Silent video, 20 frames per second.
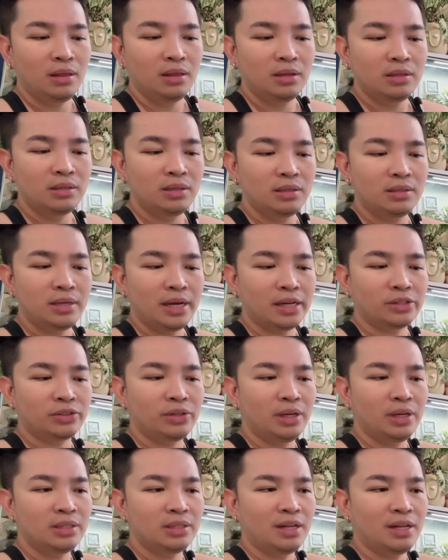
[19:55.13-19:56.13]
This is
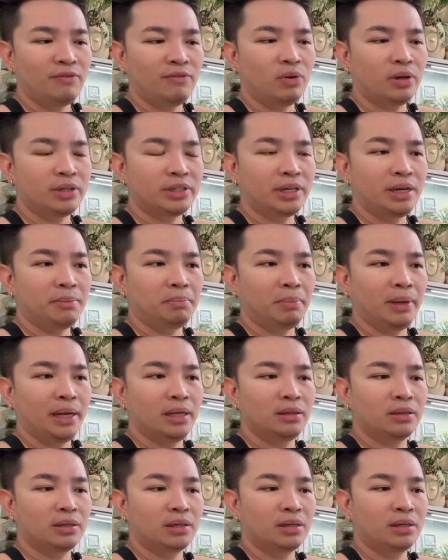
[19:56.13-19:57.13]
actually a self-watering
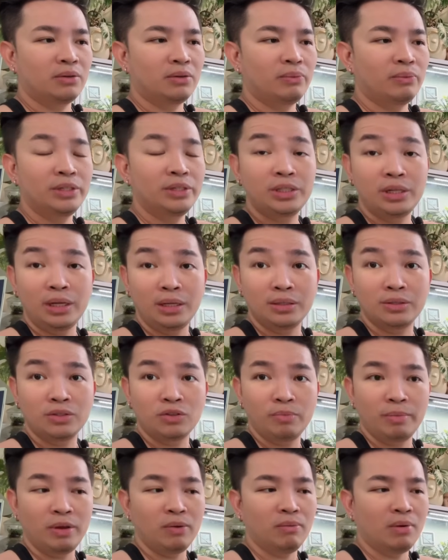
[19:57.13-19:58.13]
planter, which needs to
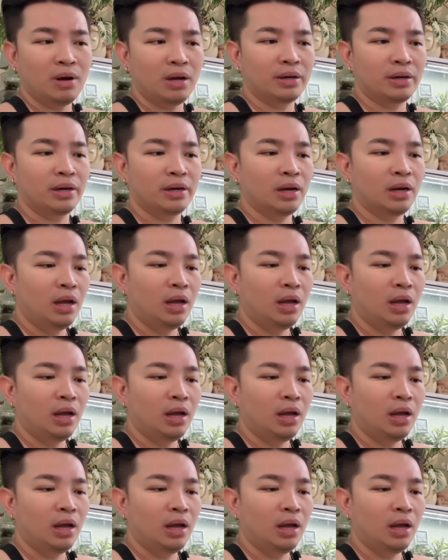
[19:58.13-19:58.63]
be watered.